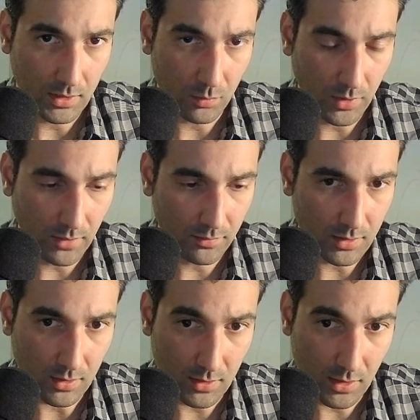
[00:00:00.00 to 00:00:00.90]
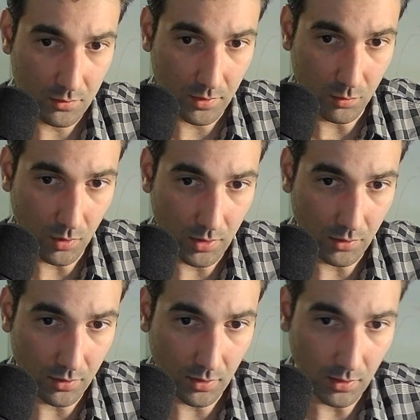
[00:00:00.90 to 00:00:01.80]
we have this accessory dwelling
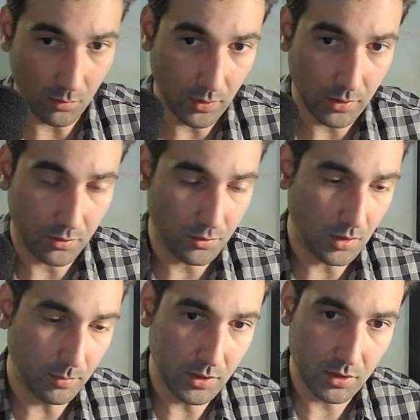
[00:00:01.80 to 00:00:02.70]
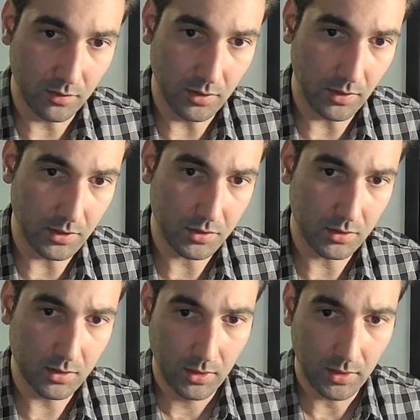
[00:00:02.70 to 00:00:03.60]
unit that went through a bunch of iterations.